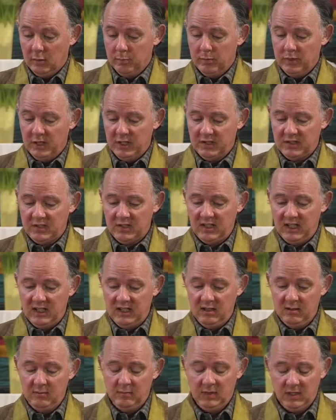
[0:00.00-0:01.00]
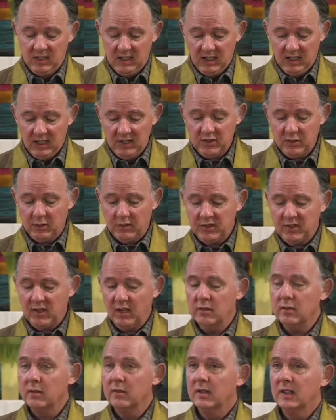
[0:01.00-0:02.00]
But uh, it's
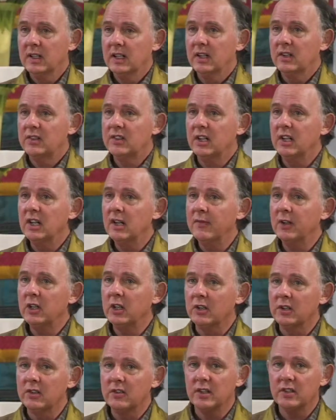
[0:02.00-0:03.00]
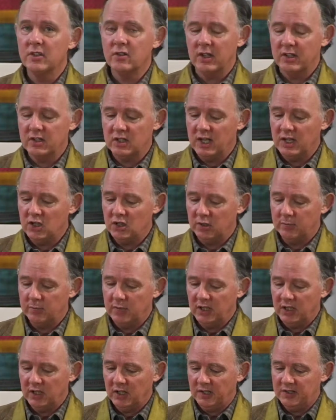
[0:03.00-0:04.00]
also significant, this translation,
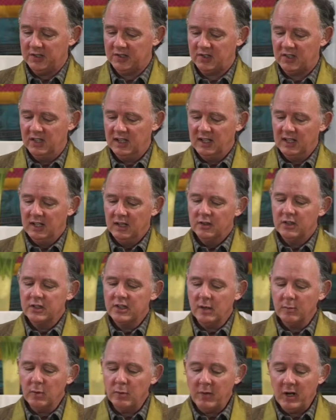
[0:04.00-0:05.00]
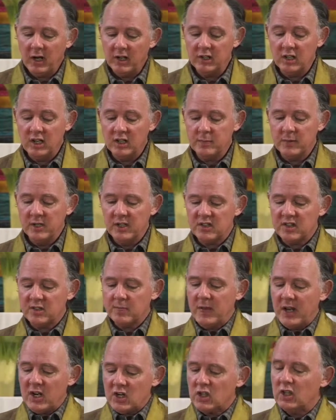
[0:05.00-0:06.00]
because the Dhammapada has been
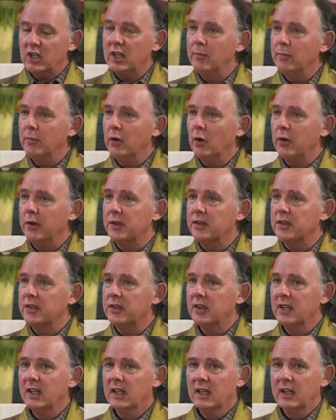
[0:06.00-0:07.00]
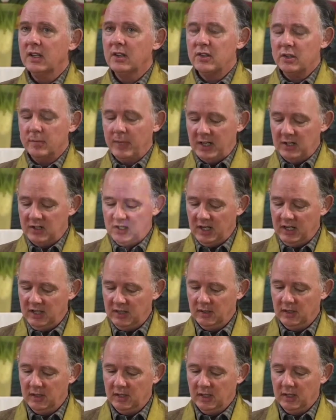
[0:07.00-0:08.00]
especially important to Bhante
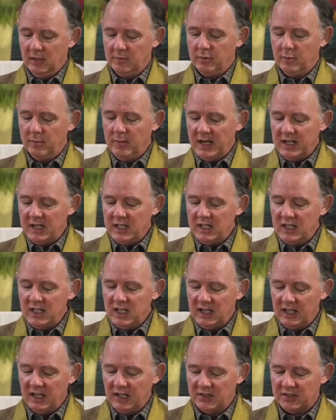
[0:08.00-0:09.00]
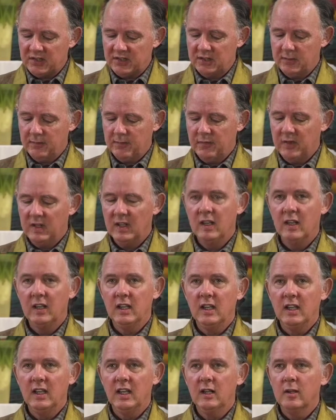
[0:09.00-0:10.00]
for many years.
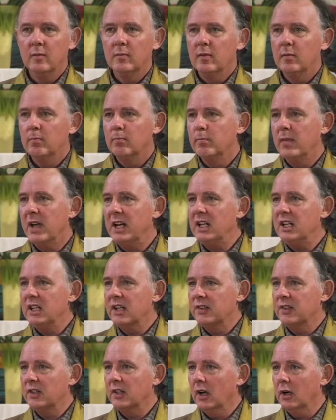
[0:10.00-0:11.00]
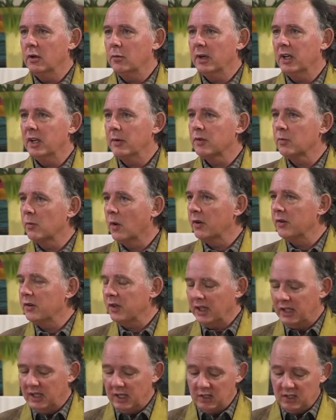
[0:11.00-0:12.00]
Many years ago, when he was
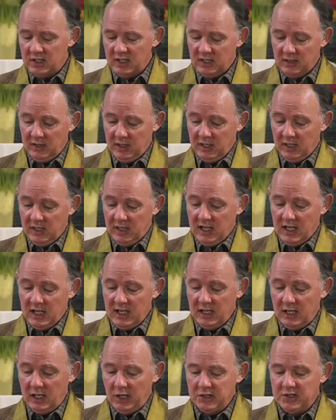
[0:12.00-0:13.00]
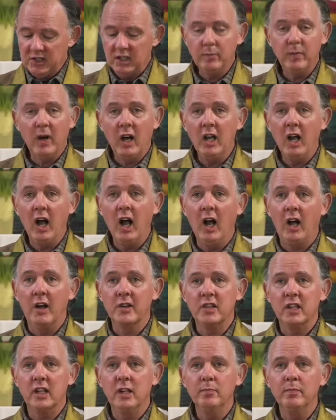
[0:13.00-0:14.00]
wandering in India, he learnt it by
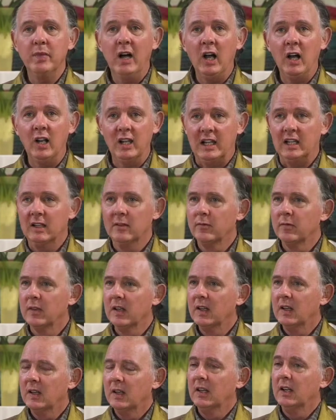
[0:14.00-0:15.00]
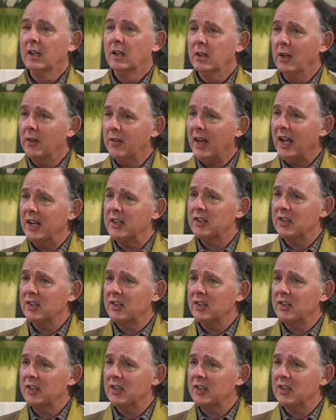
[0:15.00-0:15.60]
heart in Pali. And at that